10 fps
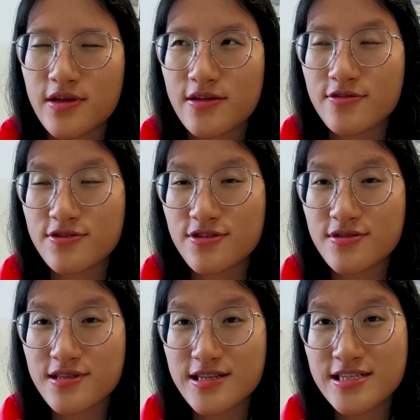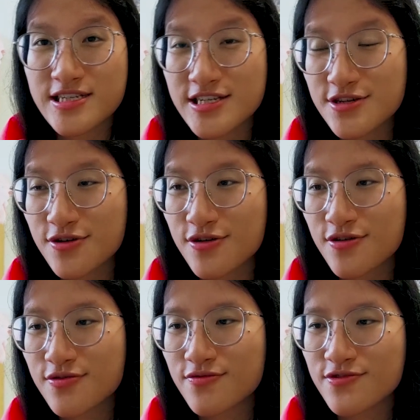and also the
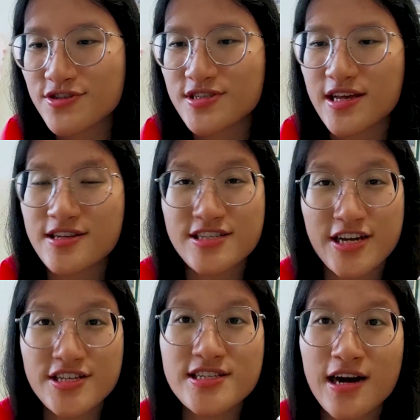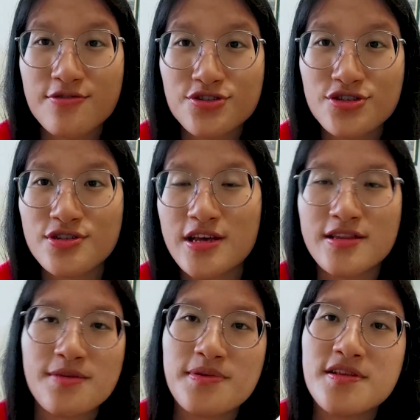qigong, which is like a Chinese culture
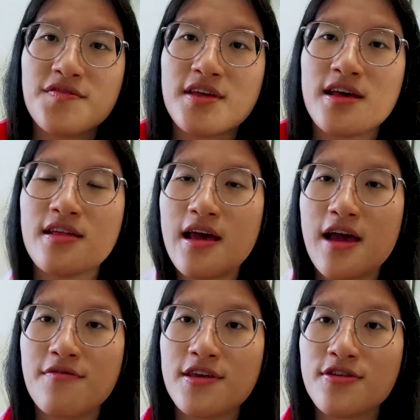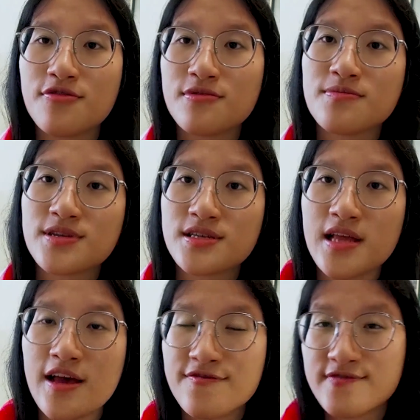that they believe that every human being
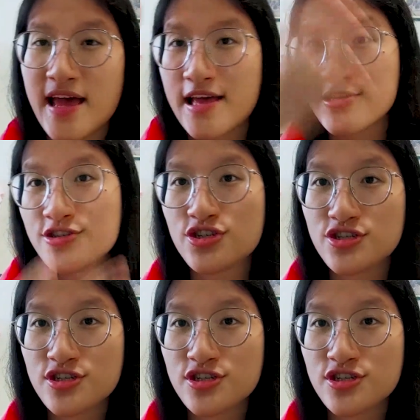have energy